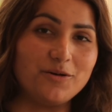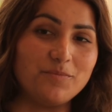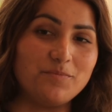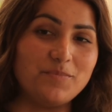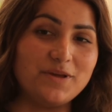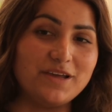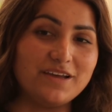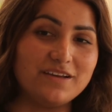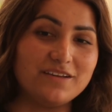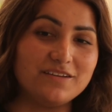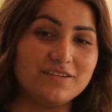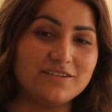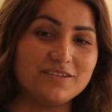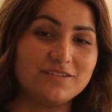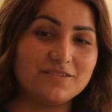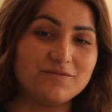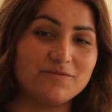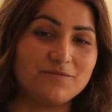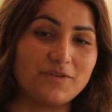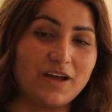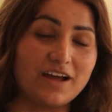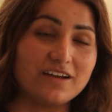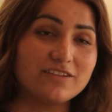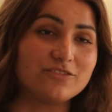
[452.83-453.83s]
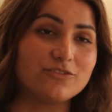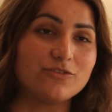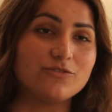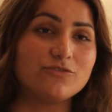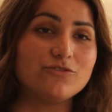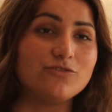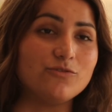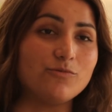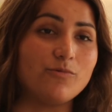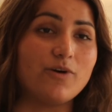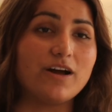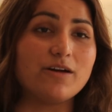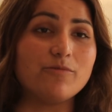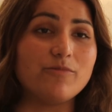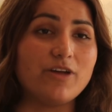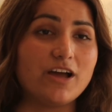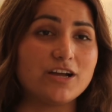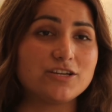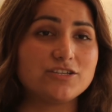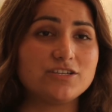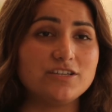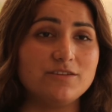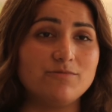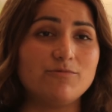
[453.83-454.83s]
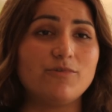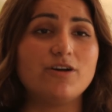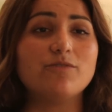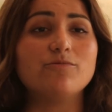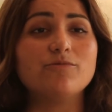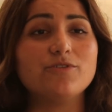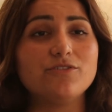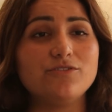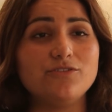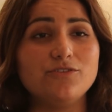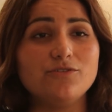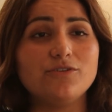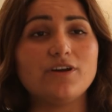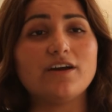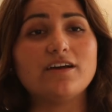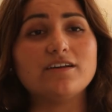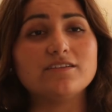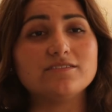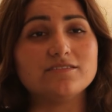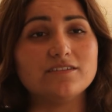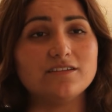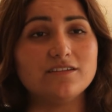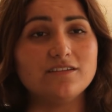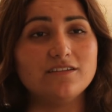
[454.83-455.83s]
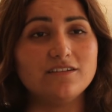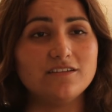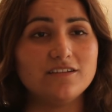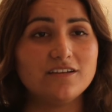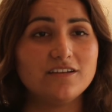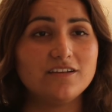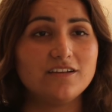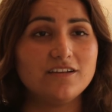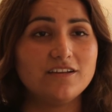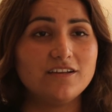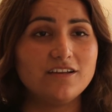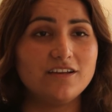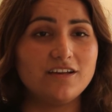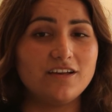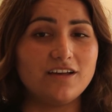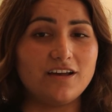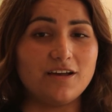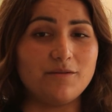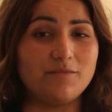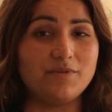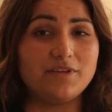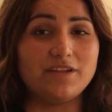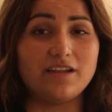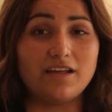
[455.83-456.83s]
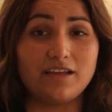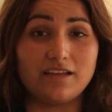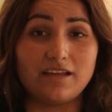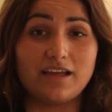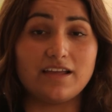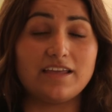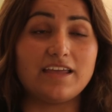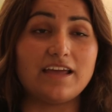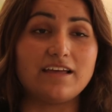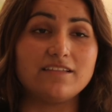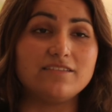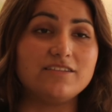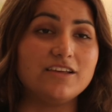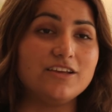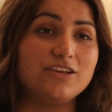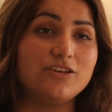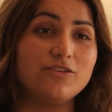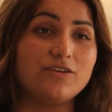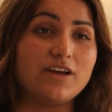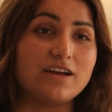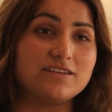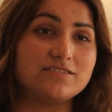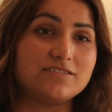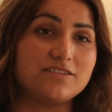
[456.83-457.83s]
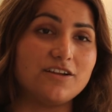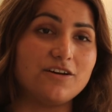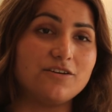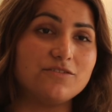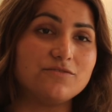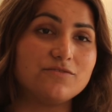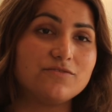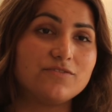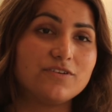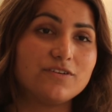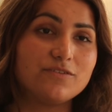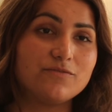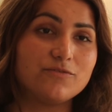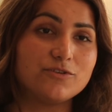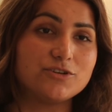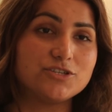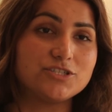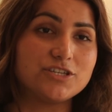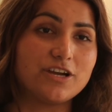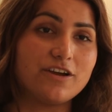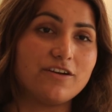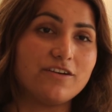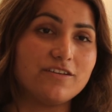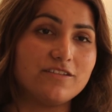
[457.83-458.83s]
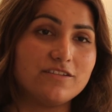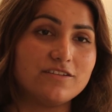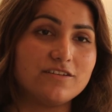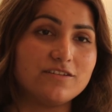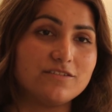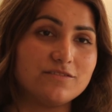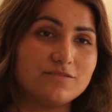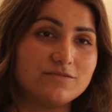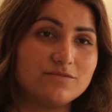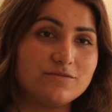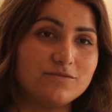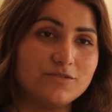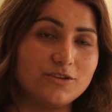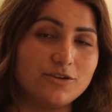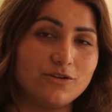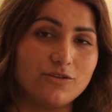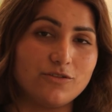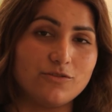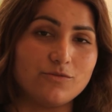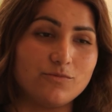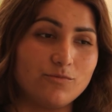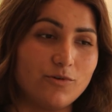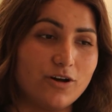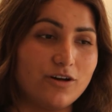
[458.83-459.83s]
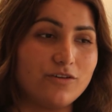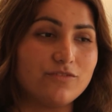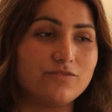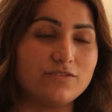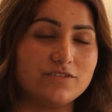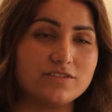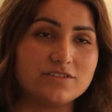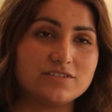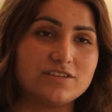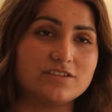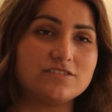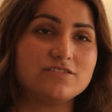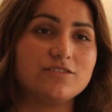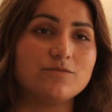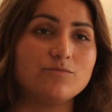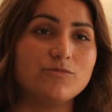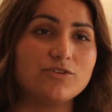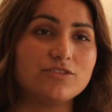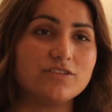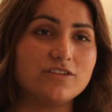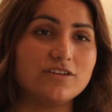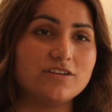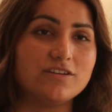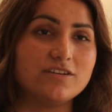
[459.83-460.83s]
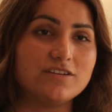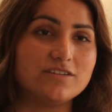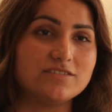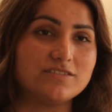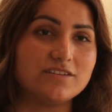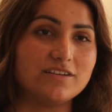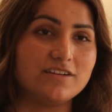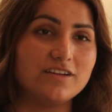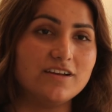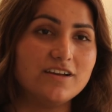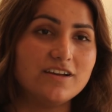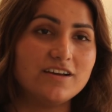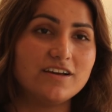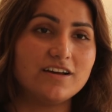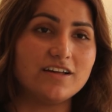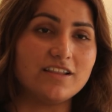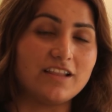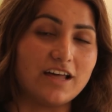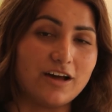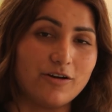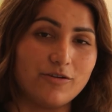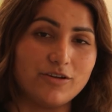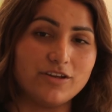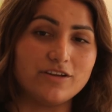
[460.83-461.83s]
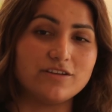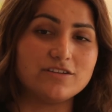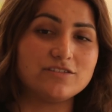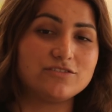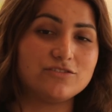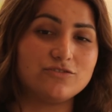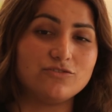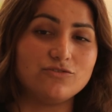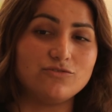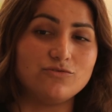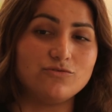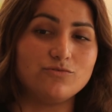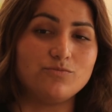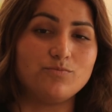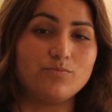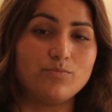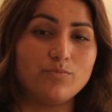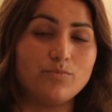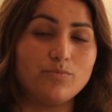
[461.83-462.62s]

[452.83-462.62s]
big factor to why we actually went with you guys. And I mean, I can't thank you guys enough for sharing the, you know, the wealth and the system with us, and allowing us to